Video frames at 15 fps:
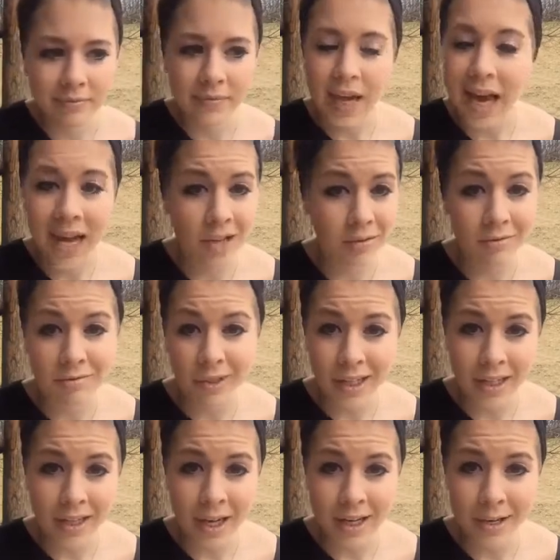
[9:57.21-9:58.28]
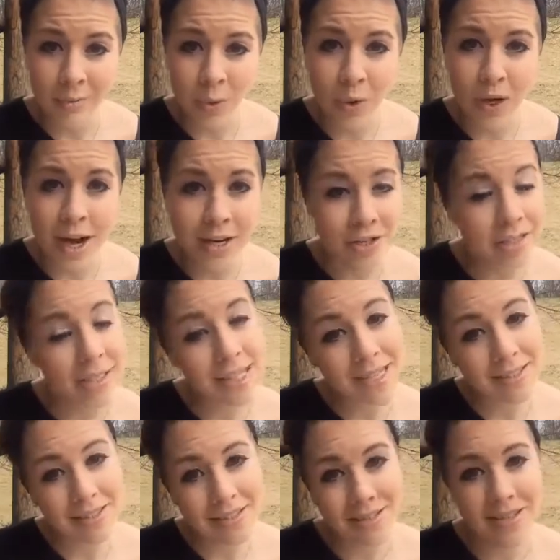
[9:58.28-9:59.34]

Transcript: I don't read anymore. I just listen